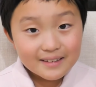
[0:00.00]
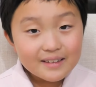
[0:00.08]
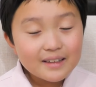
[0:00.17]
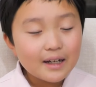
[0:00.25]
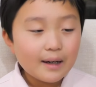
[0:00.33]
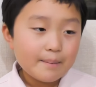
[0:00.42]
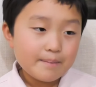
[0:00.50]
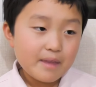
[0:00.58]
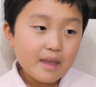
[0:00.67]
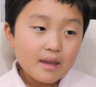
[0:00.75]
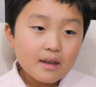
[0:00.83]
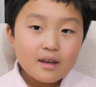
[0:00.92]
um,
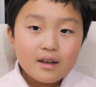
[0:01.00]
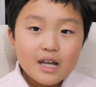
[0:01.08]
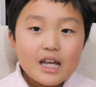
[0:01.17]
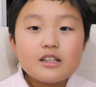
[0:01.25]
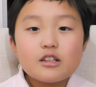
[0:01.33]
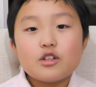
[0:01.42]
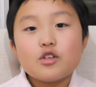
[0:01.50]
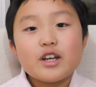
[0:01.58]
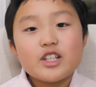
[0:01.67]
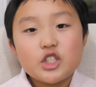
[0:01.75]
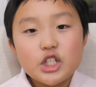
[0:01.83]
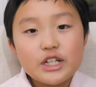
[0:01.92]
and so you
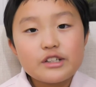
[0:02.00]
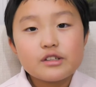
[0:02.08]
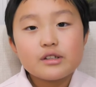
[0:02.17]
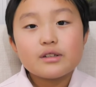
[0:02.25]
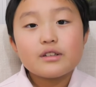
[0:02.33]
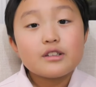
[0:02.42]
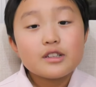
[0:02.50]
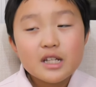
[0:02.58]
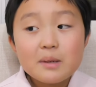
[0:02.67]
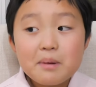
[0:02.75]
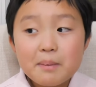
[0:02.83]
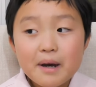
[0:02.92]
can just
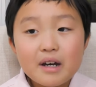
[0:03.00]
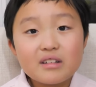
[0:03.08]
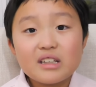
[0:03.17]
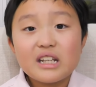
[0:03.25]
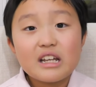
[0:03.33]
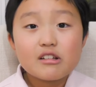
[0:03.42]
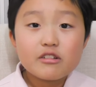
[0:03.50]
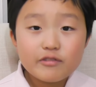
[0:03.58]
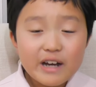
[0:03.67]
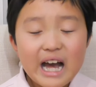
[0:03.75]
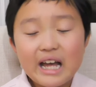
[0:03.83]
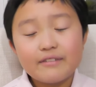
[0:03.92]
skip about the next
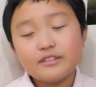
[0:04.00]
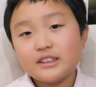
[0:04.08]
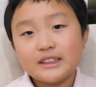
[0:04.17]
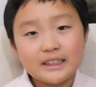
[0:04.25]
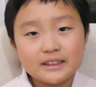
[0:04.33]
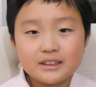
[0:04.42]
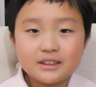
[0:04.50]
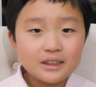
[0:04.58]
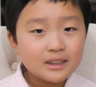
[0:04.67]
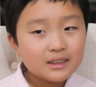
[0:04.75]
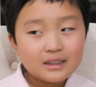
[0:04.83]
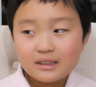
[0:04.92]
five, six,
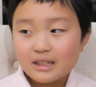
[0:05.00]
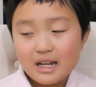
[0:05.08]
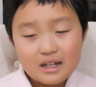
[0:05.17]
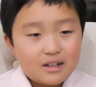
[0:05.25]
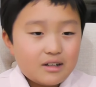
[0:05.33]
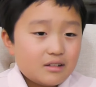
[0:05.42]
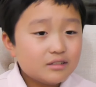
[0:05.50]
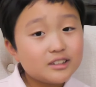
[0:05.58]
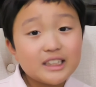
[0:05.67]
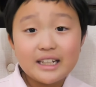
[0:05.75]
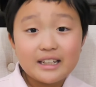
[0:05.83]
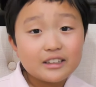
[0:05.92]
I don't know,
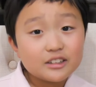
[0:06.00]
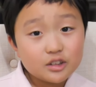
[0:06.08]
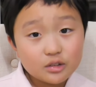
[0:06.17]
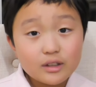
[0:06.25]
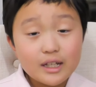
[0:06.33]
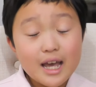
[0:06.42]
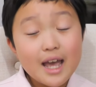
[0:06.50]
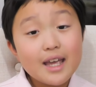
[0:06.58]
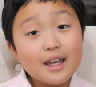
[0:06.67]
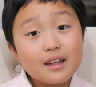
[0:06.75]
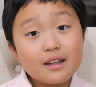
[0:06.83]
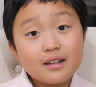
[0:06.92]
seconds, okay?
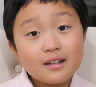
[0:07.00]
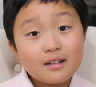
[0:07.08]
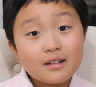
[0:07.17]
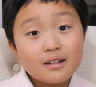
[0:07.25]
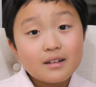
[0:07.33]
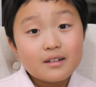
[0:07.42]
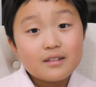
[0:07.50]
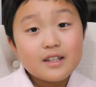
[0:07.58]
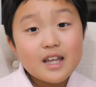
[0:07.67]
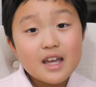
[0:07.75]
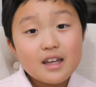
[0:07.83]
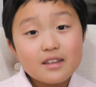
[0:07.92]

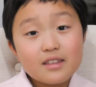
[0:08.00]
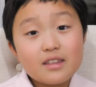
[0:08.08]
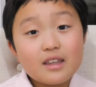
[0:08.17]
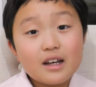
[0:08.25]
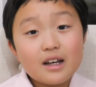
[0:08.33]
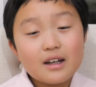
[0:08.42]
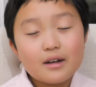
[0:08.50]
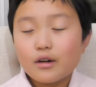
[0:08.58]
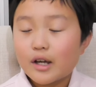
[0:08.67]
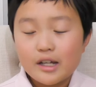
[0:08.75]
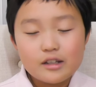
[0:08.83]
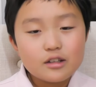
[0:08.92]
The, the,
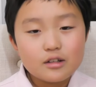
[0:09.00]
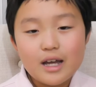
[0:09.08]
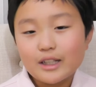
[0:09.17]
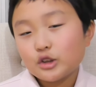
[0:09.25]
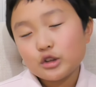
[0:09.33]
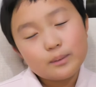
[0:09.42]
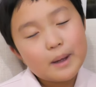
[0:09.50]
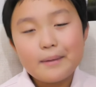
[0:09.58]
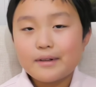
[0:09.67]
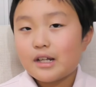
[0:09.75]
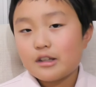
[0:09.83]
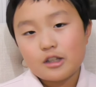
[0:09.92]
okay, so actually
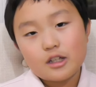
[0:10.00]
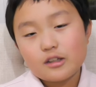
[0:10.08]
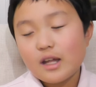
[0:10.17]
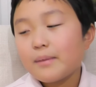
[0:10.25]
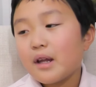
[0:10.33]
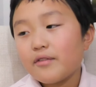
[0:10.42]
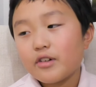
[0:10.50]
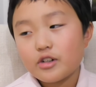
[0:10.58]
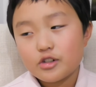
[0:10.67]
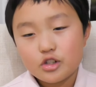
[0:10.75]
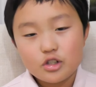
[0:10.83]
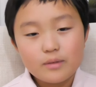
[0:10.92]
maybe 10 seconds, I'm not
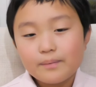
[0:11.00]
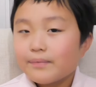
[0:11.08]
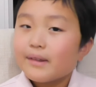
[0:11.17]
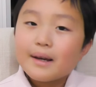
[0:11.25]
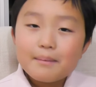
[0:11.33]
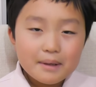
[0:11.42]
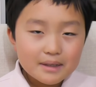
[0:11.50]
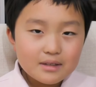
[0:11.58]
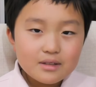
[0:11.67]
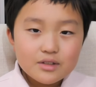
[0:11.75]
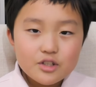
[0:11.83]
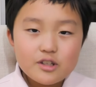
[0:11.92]
very sure. But
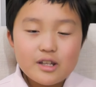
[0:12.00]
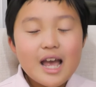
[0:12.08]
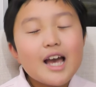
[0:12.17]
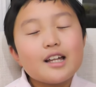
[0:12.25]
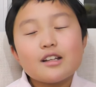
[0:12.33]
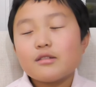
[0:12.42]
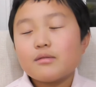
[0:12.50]
just as,